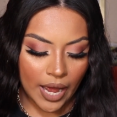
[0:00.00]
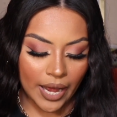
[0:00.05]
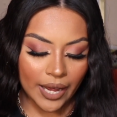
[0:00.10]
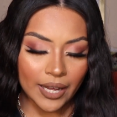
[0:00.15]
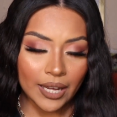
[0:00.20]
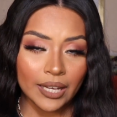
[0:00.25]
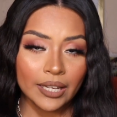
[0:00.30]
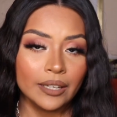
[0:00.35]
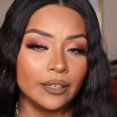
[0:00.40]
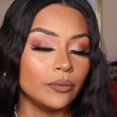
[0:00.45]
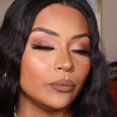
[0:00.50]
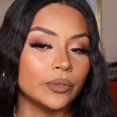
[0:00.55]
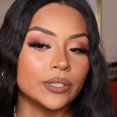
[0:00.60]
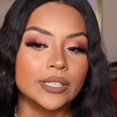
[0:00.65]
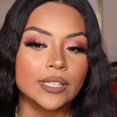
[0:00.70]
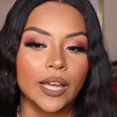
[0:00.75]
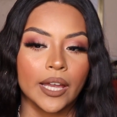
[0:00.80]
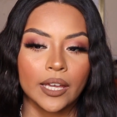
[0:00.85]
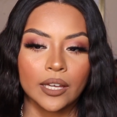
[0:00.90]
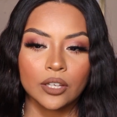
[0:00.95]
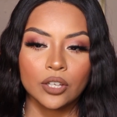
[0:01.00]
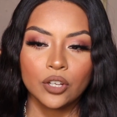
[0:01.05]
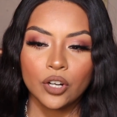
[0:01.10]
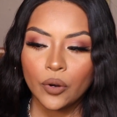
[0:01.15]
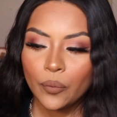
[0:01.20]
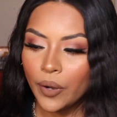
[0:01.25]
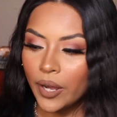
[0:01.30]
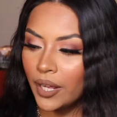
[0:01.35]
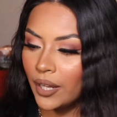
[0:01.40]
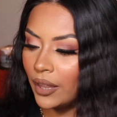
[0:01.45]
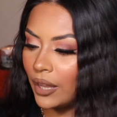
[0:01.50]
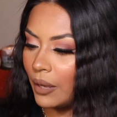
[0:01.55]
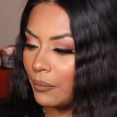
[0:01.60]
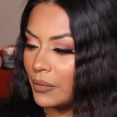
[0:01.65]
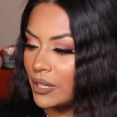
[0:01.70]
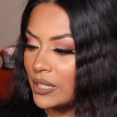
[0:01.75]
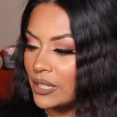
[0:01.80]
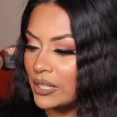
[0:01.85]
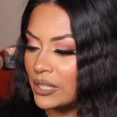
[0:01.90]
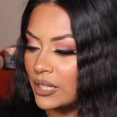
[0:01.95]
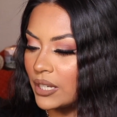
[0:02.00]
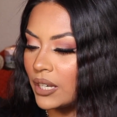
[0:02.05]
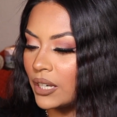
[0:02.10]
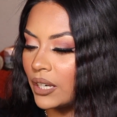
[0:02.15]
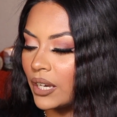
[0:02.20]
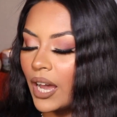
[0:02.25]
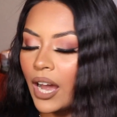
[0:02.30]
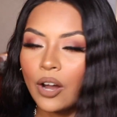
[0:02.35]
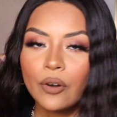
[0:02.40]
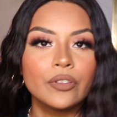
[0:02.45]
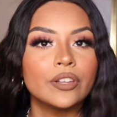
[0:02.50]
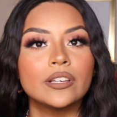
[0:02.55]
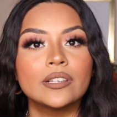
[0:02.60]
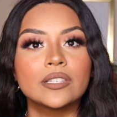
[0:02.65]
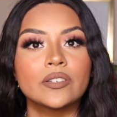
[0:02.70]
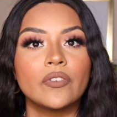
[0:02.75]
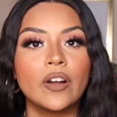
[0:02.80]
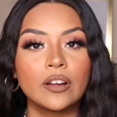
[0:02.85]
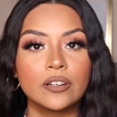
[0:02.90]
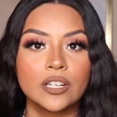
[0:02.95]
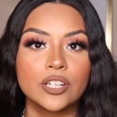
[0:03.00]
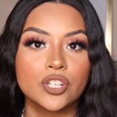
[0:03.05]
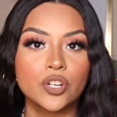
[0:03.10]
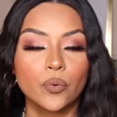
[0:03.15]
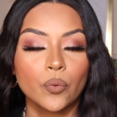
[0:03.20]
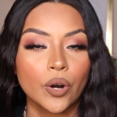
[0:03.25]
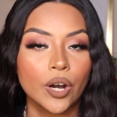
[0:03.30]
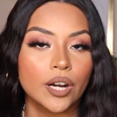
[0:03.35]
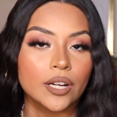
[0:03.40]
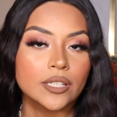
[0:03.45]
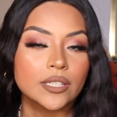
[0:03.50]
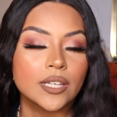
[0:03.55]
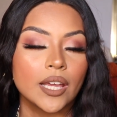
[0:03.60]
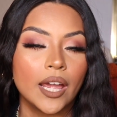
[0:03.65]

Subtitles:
I was like, you know what? Let me see how this foundation works.